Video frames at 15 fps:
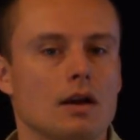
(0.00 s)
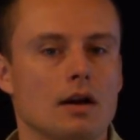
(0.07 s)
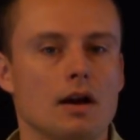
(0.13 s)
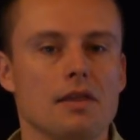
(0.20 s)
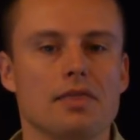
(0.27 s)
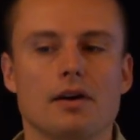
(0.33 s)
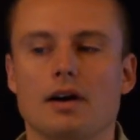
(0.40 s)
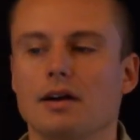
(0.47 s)

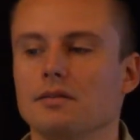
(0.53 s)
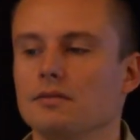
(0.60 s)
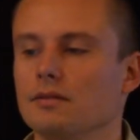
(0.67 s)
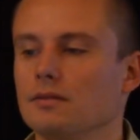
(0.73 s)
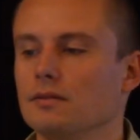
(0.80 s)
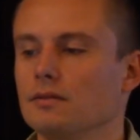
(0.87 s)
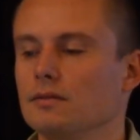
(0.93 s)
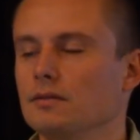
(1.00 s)
I
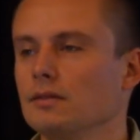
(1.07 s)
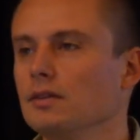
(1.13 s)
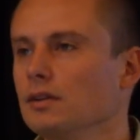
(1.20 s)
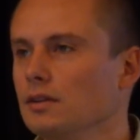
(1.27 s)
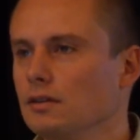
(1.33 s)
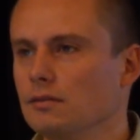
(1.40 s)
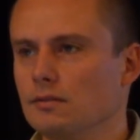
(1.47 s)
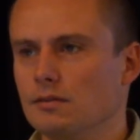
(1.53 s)
thought,
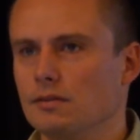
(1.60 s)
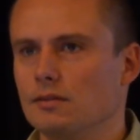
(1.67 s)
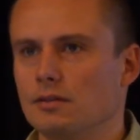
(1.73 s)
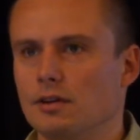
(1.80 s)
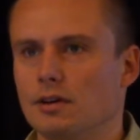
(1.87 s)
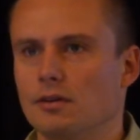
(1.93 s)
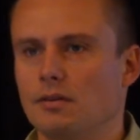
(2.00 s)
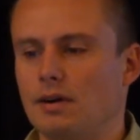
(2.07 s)

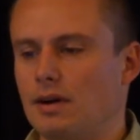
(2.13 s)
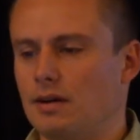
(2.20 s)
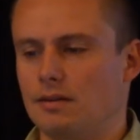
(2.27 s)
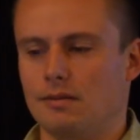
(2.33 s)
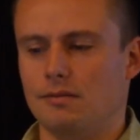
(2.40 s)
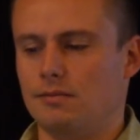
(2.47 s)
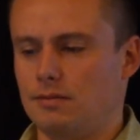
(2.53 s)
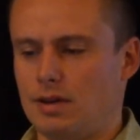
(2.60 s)
you know,
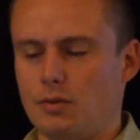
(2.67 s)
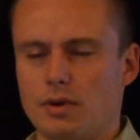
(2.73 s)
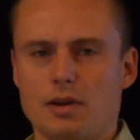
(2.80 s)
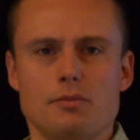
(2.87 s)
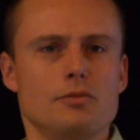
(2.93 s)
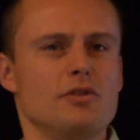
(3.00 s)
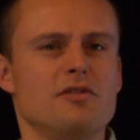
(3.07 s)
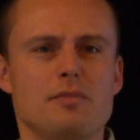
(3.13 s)
why would I
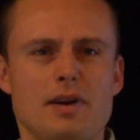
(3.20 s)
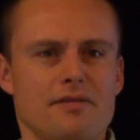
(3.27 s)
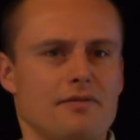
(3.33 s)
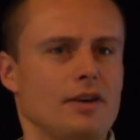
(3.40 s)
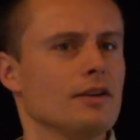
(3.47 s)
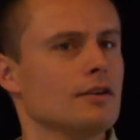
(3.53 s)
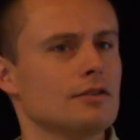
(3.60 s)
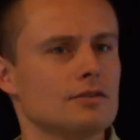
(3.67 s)
move my
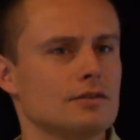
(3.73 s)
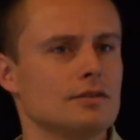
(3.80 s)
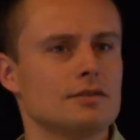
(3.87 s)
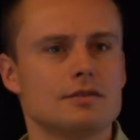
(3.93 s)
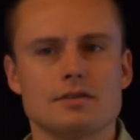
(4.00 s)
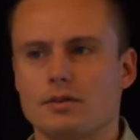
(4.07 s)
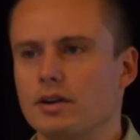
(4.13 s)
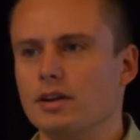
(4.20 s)
fingers to the
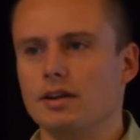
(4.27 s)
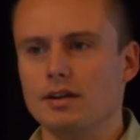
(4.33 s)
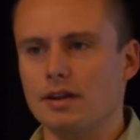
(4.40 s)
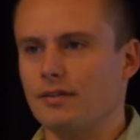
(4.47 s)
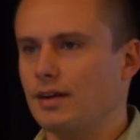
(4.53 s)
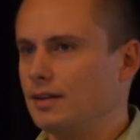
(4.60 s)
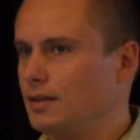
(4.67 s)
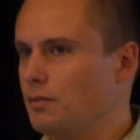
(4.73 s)
screen?
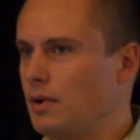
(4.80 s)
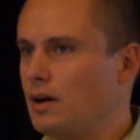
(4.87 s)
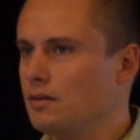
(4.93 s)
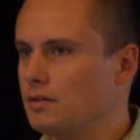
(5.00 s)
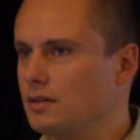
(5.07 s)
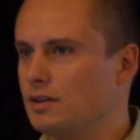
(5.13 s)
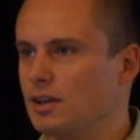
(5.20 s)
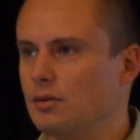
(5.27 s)
I've got the
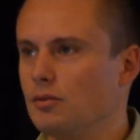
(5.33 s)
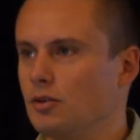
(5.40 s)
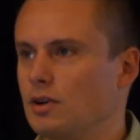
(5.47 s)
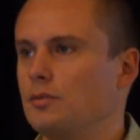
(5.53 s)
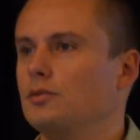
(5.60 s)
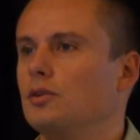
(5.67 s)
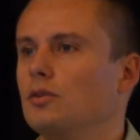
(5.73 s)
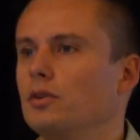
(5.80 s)
mouse and keyboard.
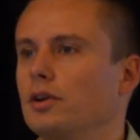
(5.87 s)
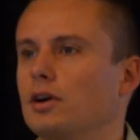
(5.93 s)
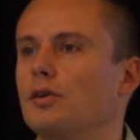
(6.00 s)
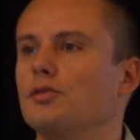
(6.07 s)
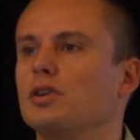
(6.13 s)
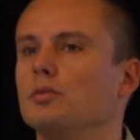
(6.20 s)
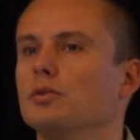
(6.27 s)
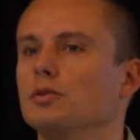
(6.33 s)
I'm totally
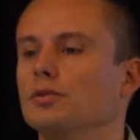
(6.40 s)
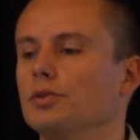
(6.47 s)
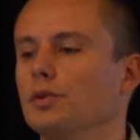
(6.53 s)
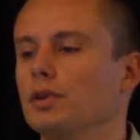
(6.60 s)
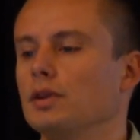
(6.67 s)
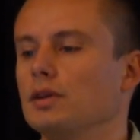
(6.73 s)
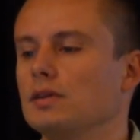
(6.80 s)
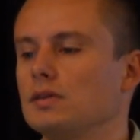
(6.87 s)
comfortable
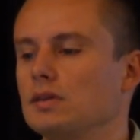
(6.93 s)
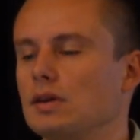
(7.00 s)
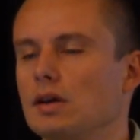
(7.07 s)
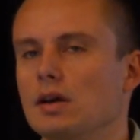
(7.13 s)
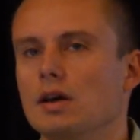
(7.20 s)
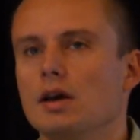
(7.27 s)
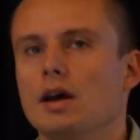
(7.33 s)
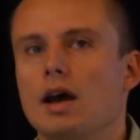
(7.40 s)
doing this.
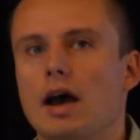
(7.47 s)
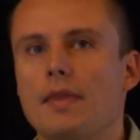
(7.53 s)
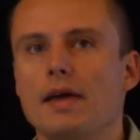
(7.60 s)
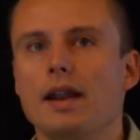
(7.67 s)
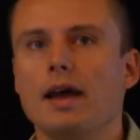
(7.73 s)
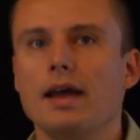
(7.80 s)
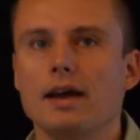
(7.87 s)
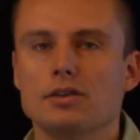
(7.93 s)
And
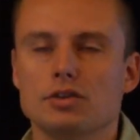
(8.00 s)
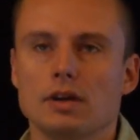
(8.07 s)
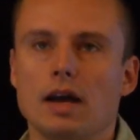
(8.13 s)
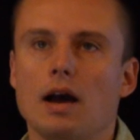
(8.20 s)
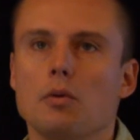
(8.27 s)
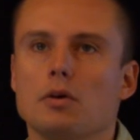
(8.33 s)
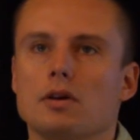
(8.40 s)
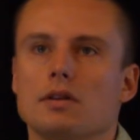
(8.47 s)
then I actually
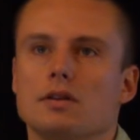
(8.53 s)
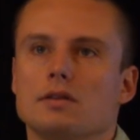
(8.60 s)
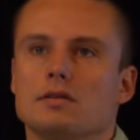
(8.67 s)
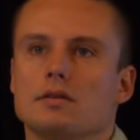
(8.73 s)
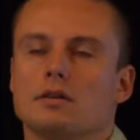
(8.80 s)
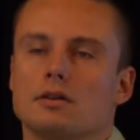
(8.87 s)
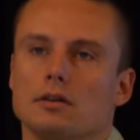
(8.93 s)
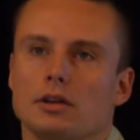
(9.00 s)
got one of
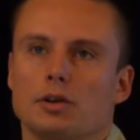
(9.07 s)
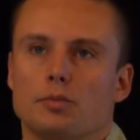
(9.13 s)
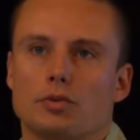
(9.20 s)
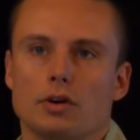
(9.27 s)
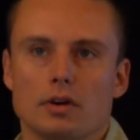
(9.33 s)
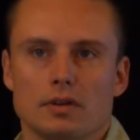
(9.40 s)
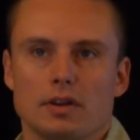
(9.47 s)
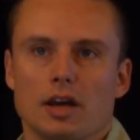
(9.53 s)
these early
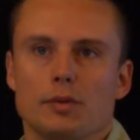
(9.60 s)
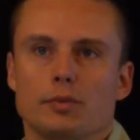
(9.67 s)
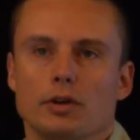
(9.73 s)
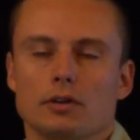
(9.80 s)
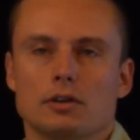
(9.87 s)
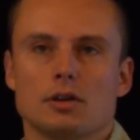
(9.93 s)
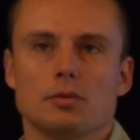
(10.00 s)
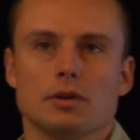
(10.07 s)
prototype
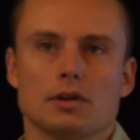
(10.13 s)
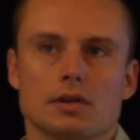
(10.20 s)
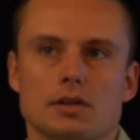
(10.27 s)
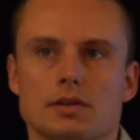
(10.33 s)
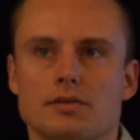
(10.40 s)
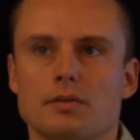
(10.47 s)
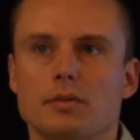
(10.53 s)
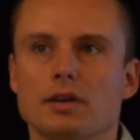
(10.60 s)

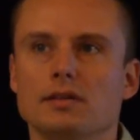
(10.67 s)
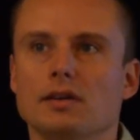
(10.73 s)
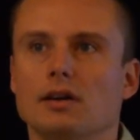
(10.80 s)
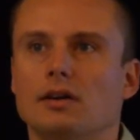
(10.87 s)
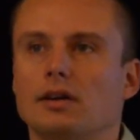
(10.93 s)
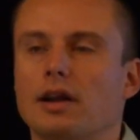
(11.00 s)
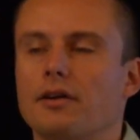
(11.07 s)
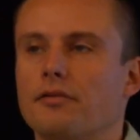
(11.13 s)
Ultrabooks from
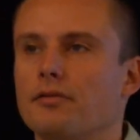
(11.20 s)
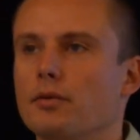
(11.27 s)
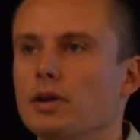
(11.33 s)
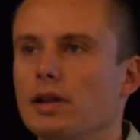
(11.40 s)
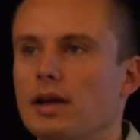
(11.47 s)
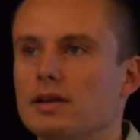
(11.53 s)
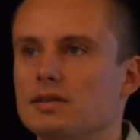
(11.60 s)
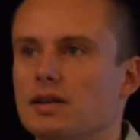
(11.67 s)
Intel, and I
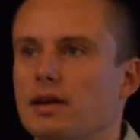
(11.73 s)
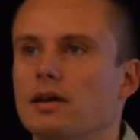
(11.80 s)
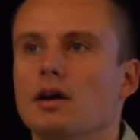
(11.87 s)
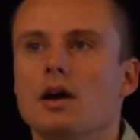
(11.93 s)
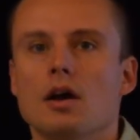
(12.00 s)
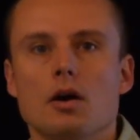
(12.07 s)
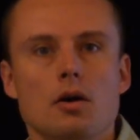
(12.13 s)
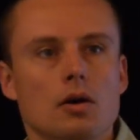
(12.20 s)
realized that
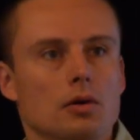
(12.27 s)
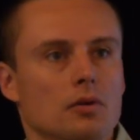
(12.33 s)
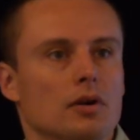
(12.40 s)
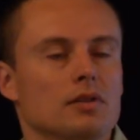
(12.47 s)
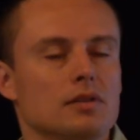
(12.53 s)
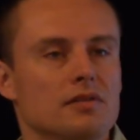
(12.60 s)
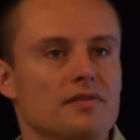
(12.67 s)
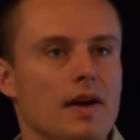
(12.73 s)

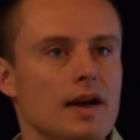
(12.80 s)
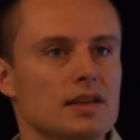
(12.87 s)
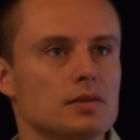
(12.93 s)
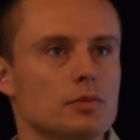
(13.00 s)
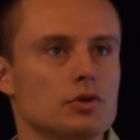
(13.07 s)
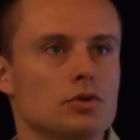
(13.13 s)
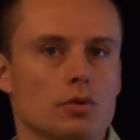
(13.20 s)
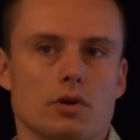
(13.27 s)
the
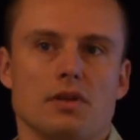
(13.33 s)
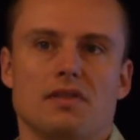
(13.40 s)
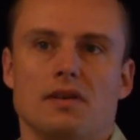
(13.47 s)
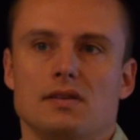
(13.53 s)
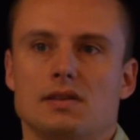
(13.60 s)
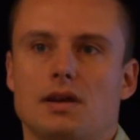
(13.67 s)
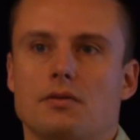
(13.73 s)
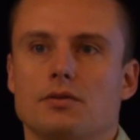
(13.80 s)
vast majority of
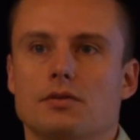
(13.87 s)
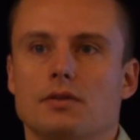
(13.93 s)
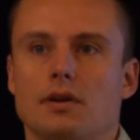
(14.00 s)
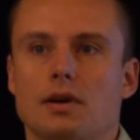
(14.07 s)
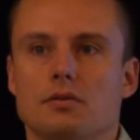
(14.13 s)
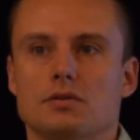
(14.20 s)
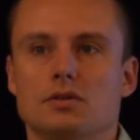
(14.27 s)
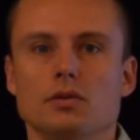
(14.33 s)
things
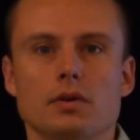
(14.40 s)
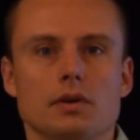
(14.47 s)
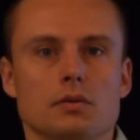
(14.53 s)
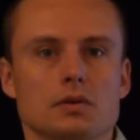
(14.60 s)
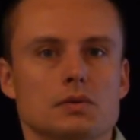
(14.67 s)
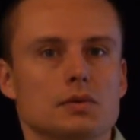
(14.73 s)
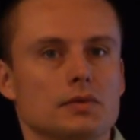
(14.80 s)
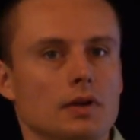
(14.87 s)
I was doing
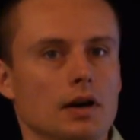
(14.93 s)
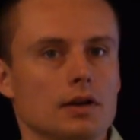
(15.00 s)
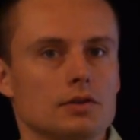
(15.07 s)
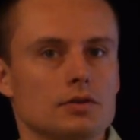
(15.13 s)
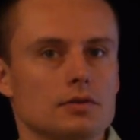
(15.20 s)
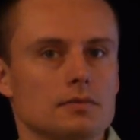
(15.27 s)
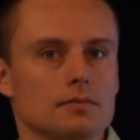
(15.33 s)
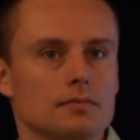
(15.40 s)
was with
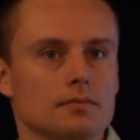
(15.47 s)
touch.